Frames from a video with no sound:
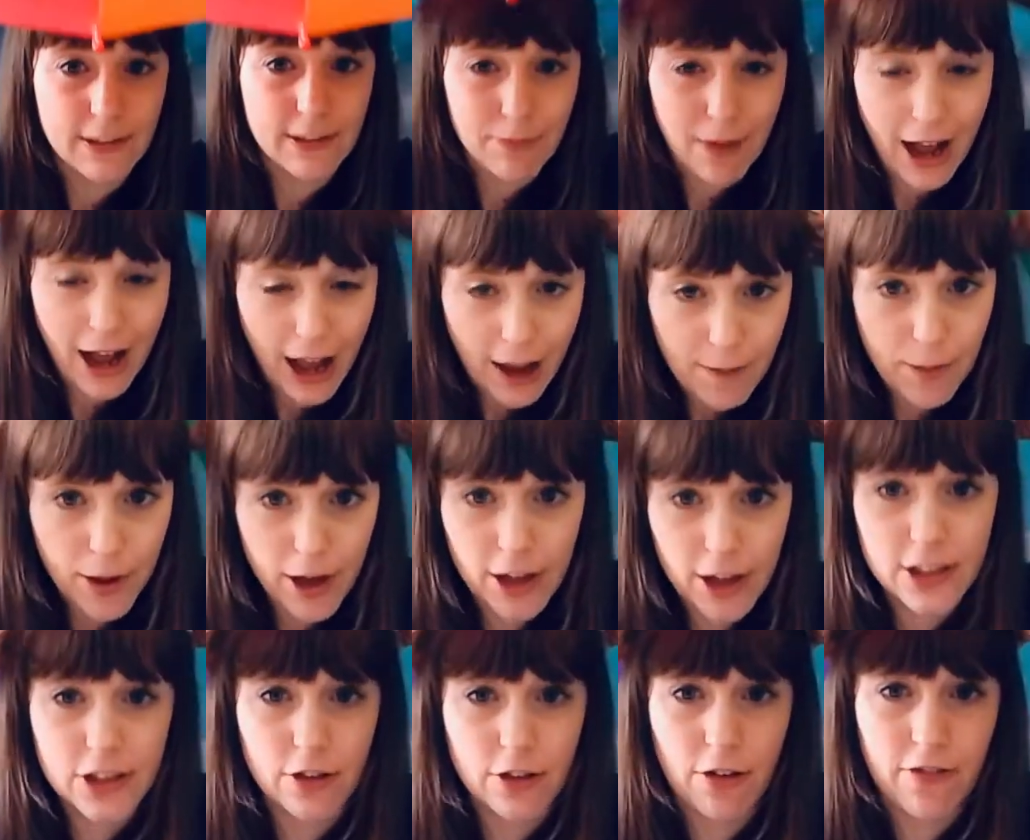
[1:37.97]
my
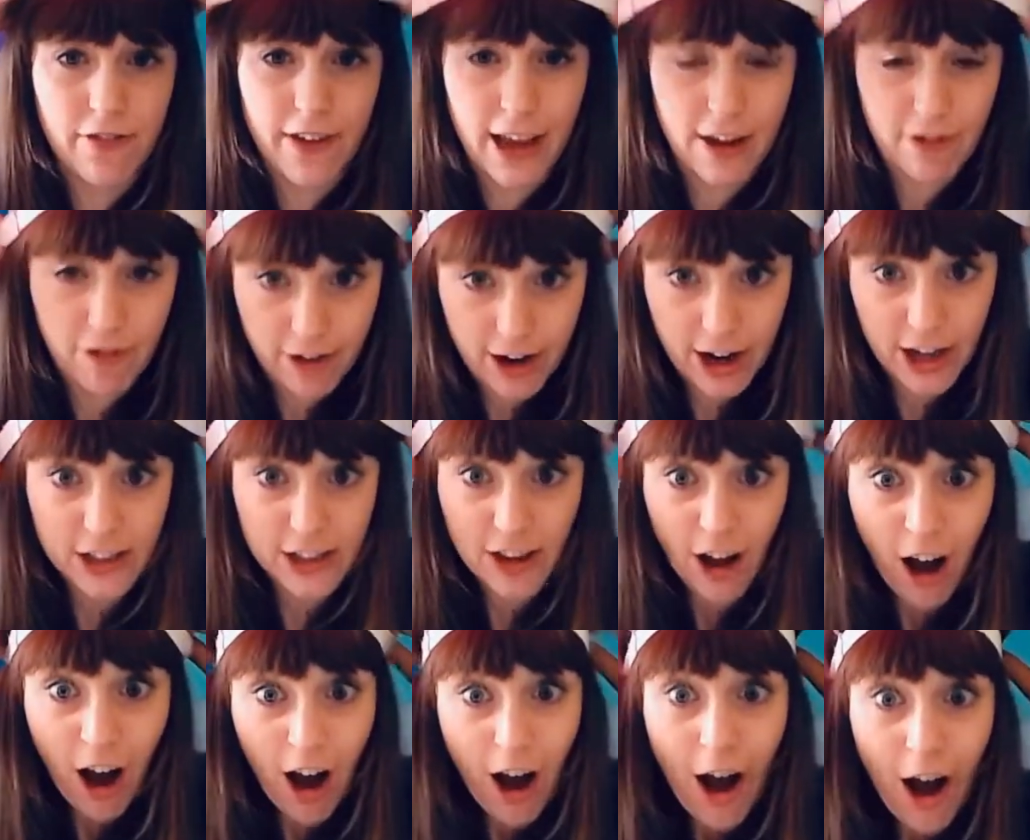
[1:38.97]
personal favourite,
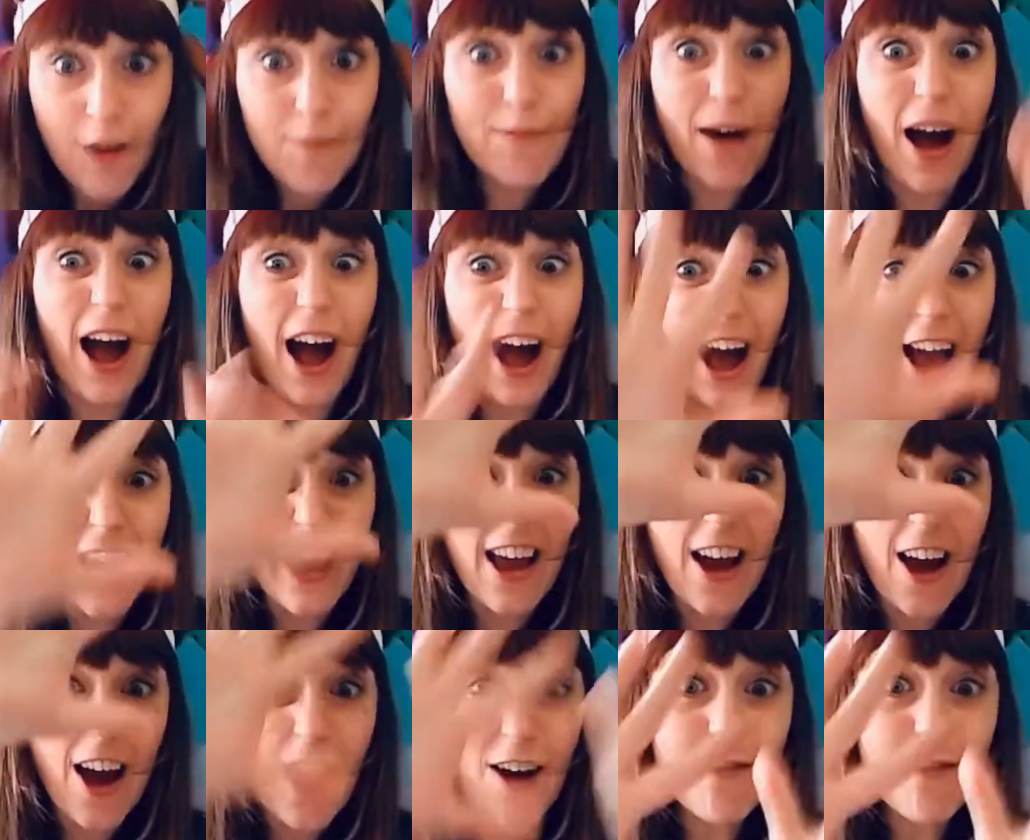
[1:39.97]
my
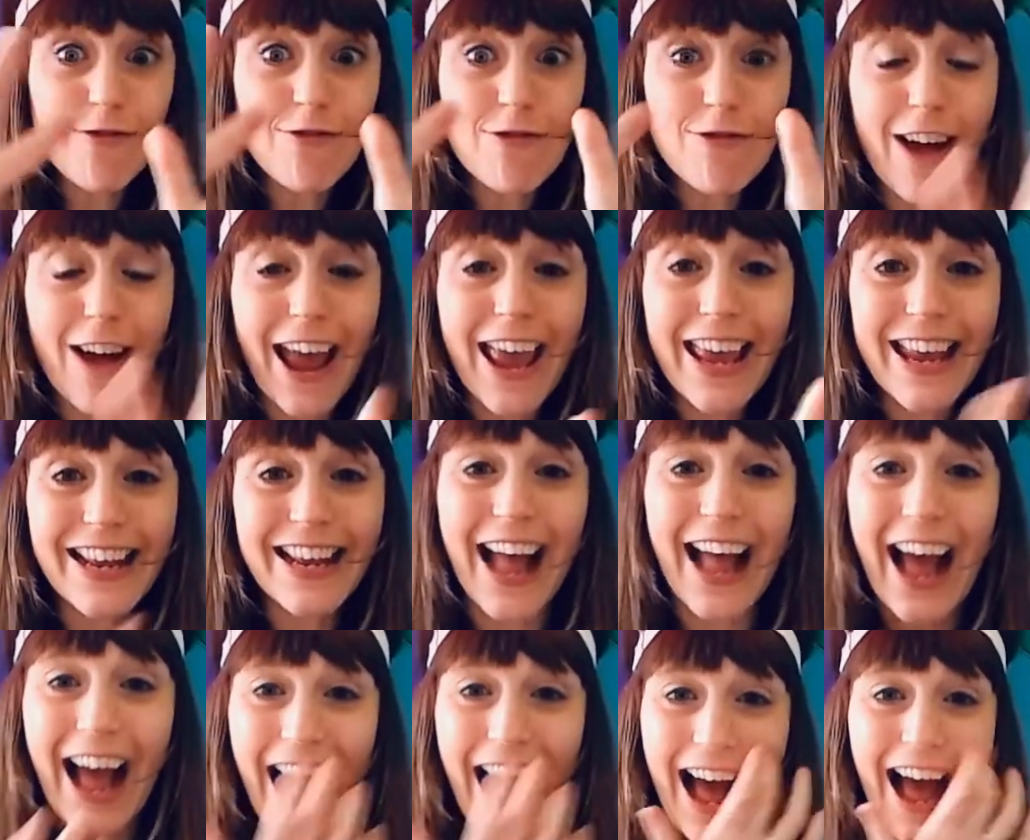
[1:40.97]

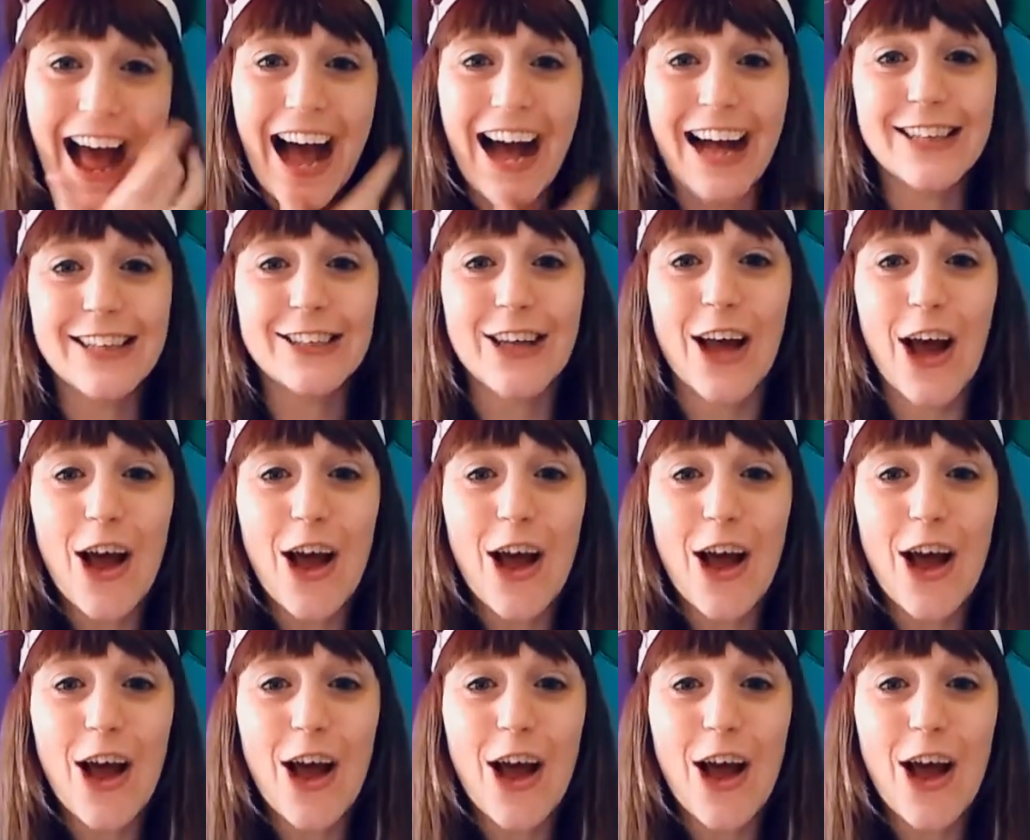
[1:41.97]
rain hat.